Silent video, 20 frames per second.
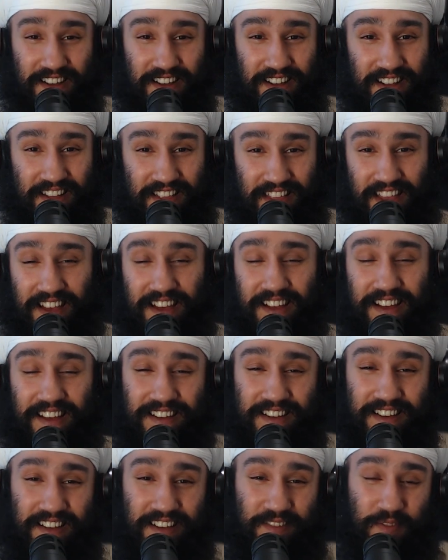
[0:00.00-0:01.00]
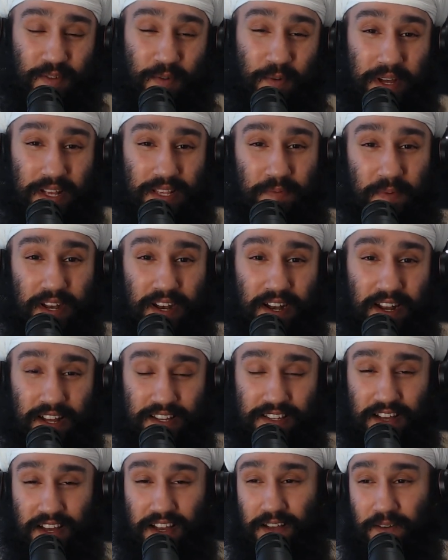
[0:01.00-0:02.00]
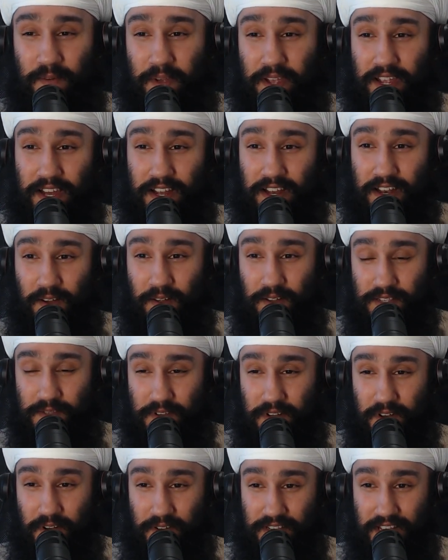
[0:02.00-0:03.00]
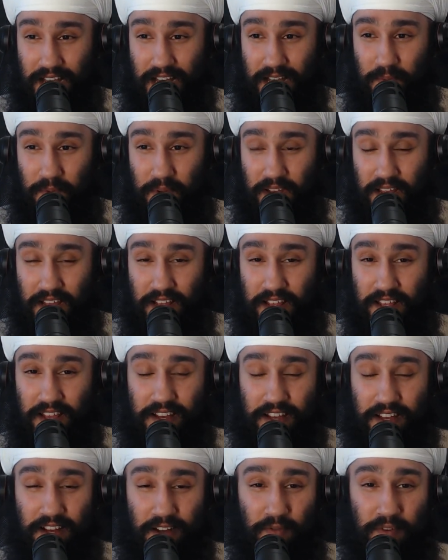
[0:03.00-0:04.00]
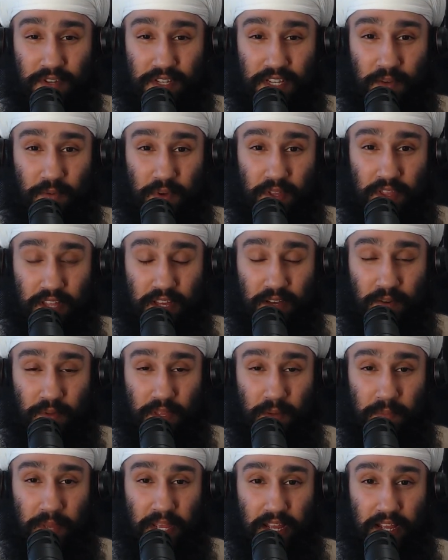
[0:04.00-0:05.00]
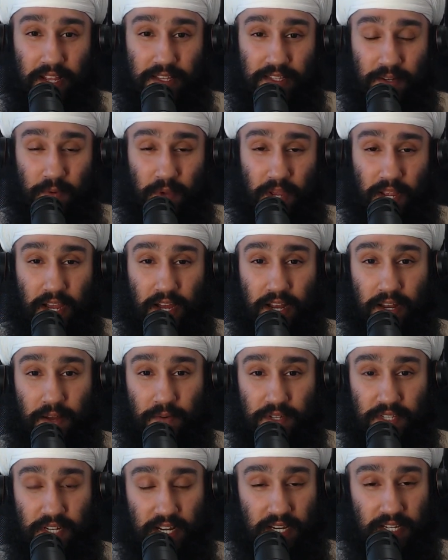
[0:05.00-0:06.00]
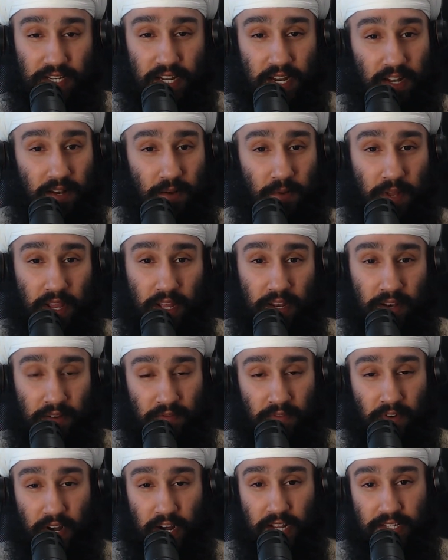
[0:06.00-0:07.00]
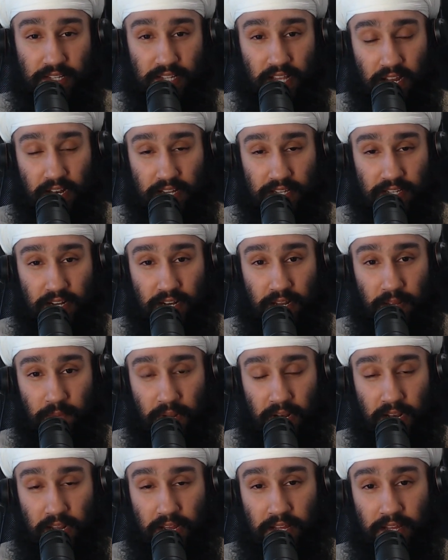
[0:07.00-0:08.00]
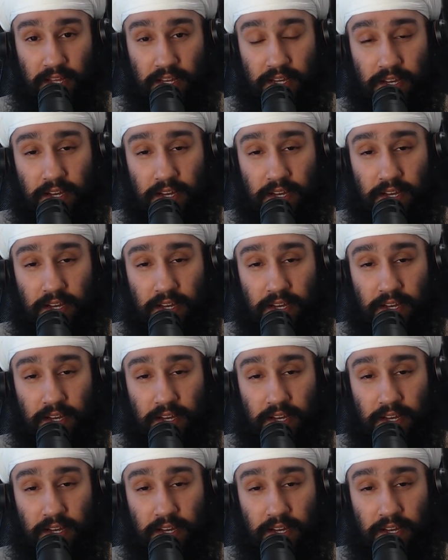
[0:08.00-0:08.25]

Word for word: Yeah, yeah. So it's been an exciting weekend. Lots, lots happening. Obviously, with with it being Easter weekend, it was an extended weekend: Friday, Saturday, Sunday, Monday.